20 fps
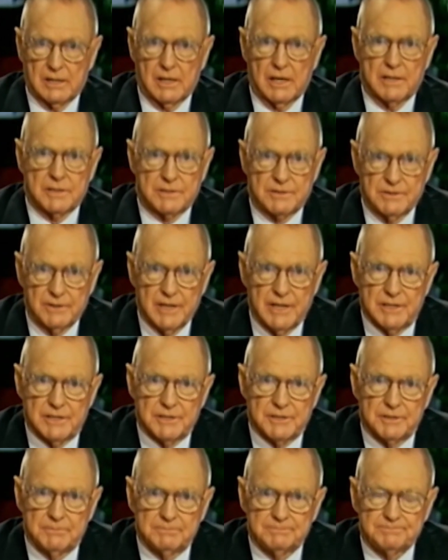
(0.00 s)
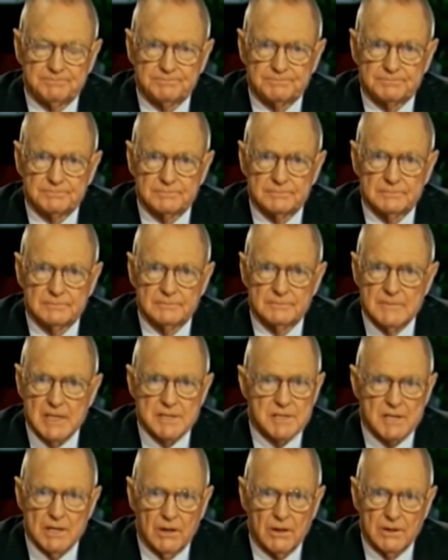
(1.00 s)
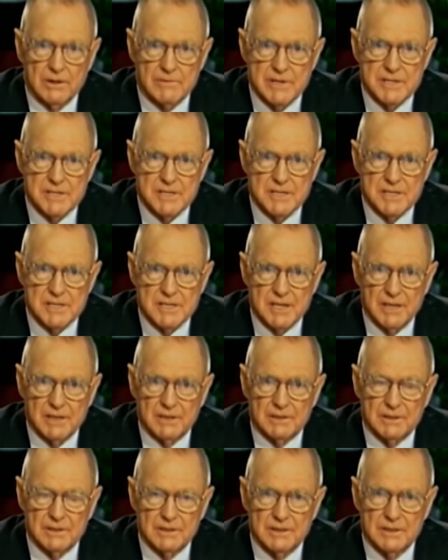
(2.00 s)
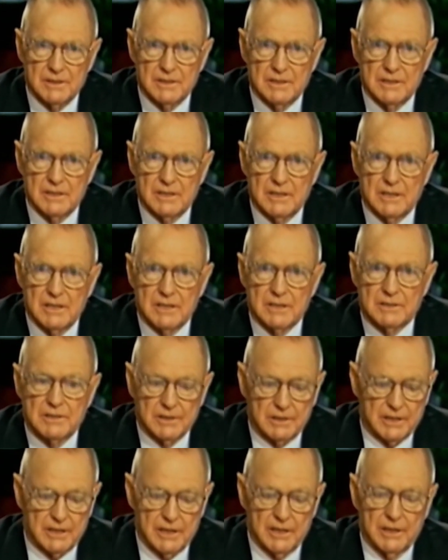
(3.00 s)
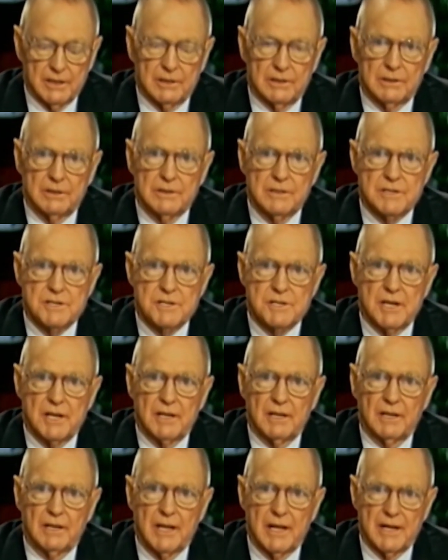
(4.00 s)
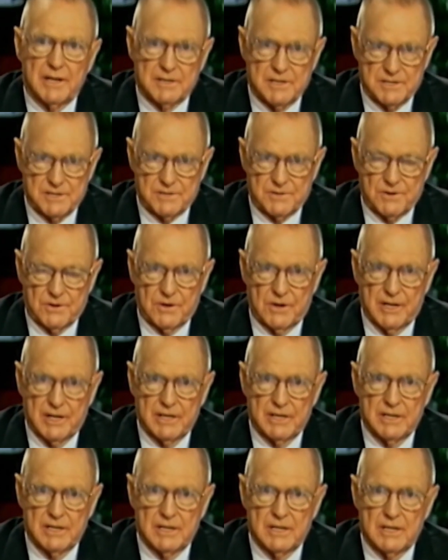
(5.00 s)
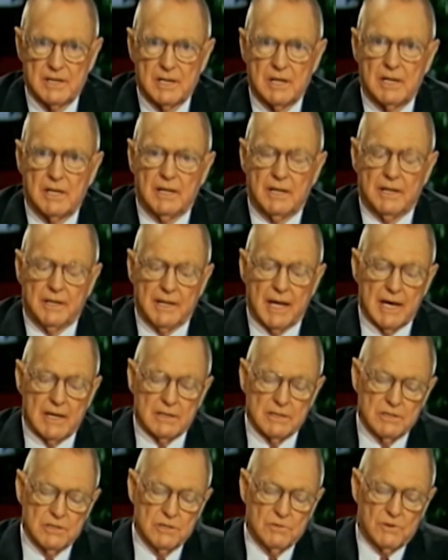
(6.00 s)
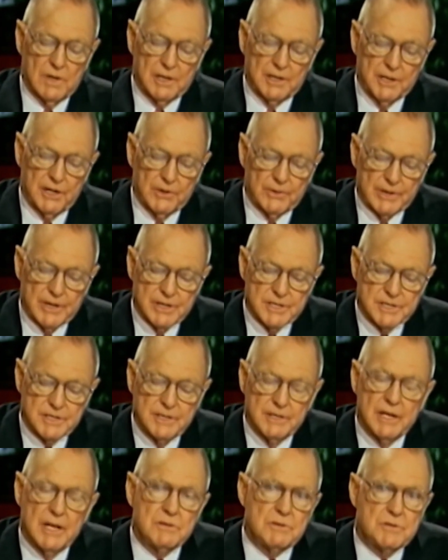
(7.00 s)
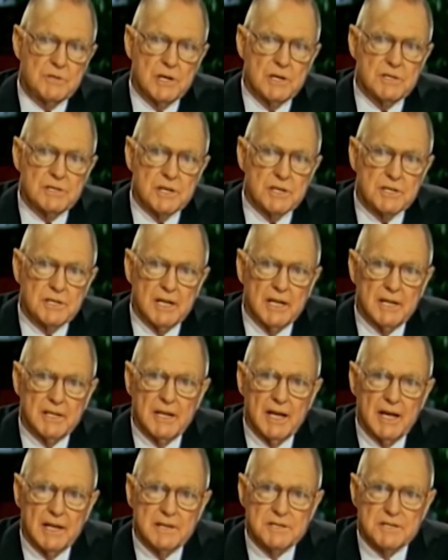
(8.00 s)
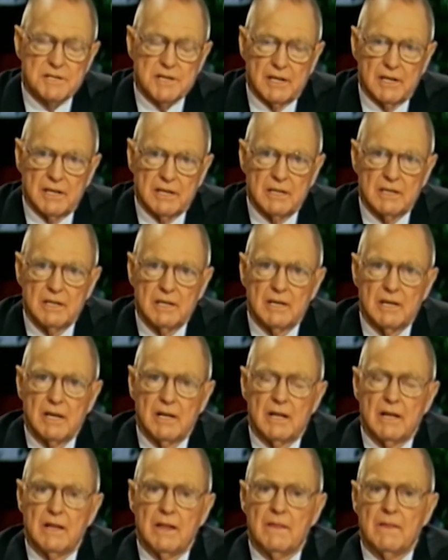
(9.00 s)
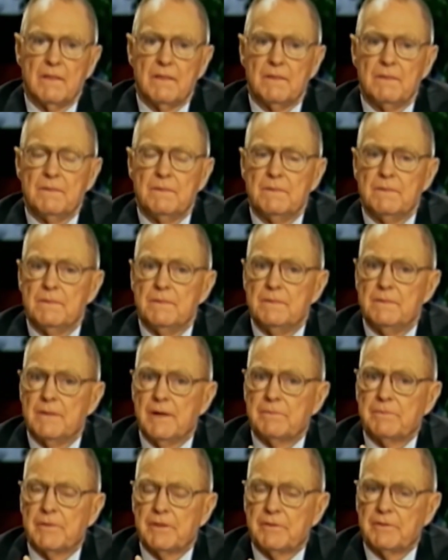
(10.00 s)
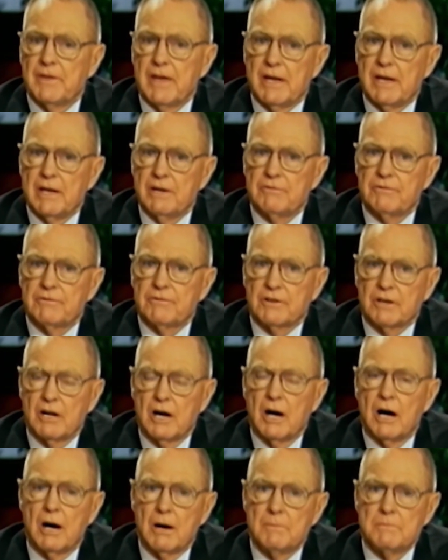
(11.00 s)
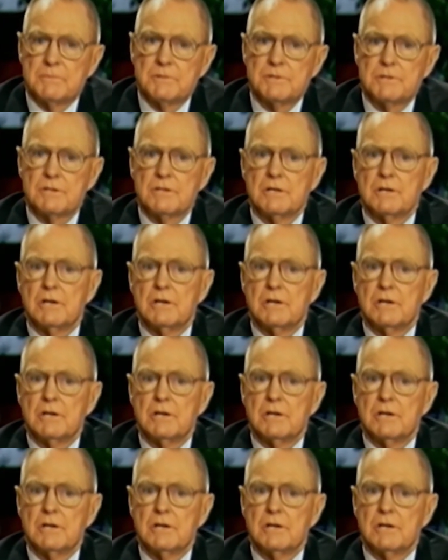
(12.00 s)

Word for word: God's creation. That's the only reason he's here to kill, to steal, and destroy. Now, you will notice that Jesus did not say that the thief comes